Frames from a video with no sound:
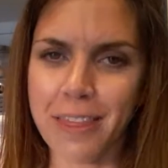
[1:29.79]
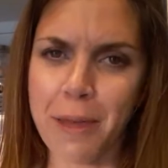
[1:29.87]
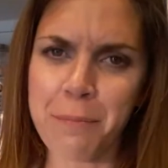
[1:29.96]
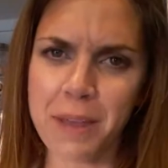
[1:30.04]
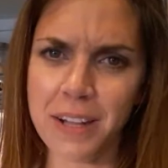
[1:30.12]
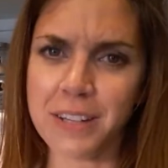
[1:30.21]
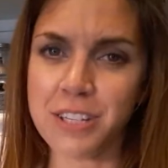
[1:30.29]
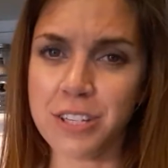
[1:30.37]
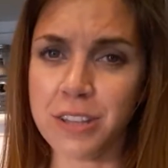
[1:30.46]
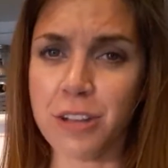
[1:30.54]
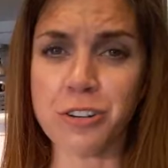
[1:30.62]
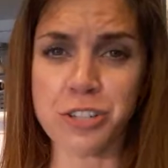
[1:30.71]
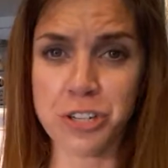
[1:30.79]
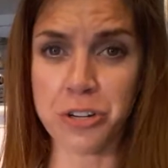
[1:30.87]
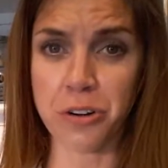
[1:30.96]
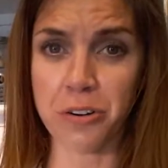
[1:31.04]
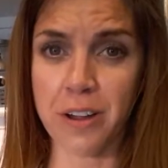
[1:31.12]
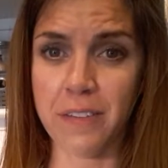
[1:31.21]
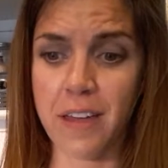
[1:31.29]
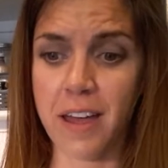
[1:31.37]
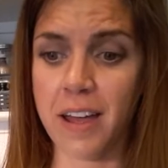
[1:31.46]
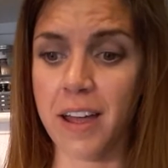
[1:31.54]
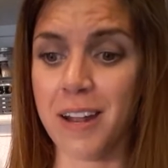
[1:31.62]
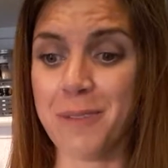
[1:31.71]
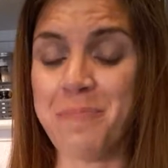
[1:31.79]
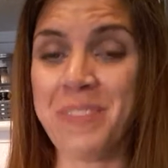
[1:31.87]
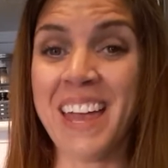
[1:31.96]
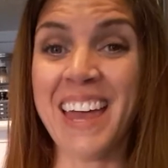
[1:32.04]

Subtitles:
that means there's sugar in that item.